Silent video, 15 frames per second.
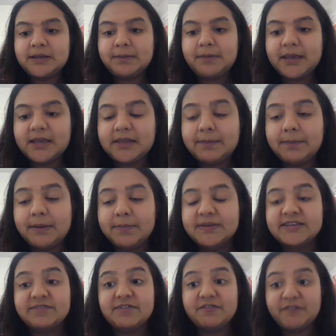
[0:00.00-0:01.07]
in making the payment
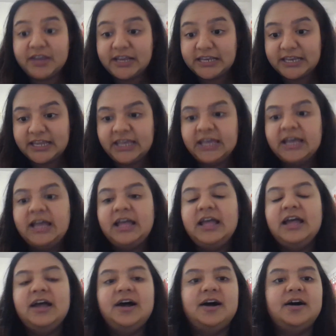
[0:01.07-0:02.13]
every weekly,
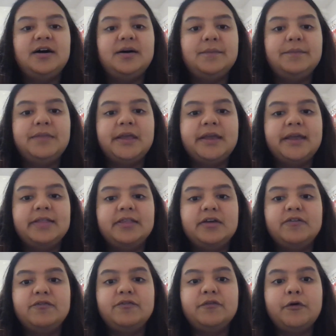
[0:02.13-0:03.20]
they can
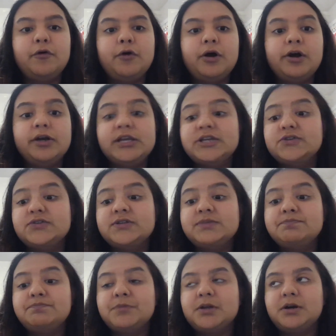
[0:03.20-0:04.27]
therefore agree to
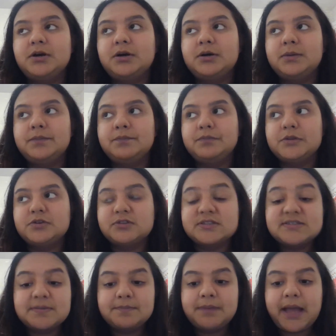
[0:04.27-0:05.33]
the
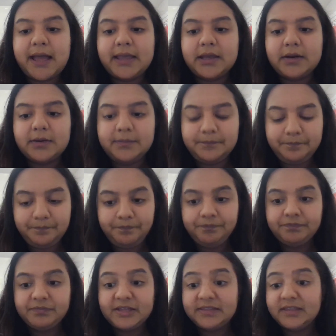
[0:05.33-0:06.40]
supplier
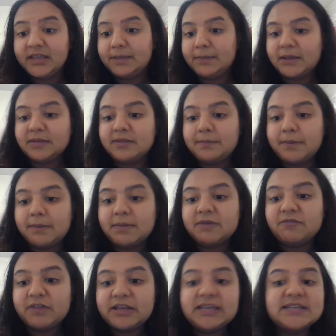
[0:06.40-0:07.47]
that they can make the
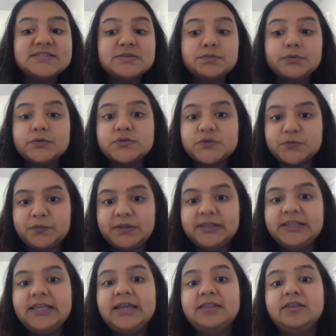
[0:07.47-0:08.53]
payment weekly as opposed to
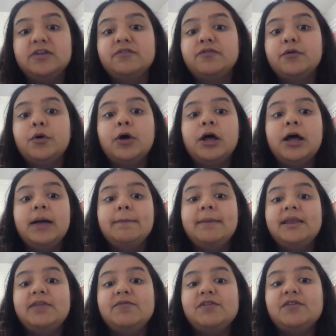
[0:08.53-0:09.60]
monthly, and therefore
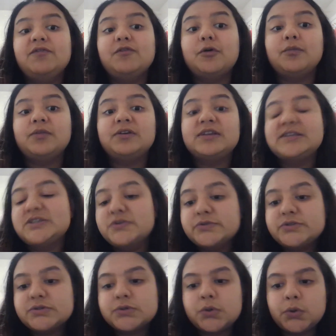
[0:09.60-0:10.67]
benefit from the
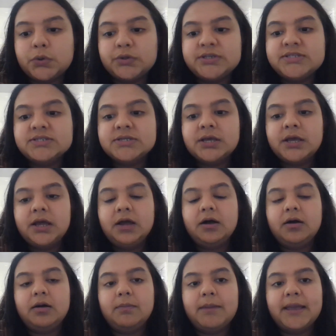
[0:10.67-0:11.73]
reduced cost
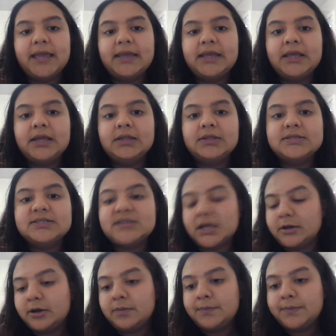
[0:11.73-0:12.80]
by getting the
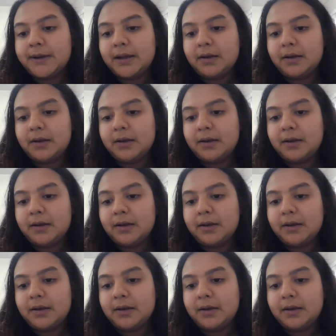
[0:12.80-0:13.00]
standard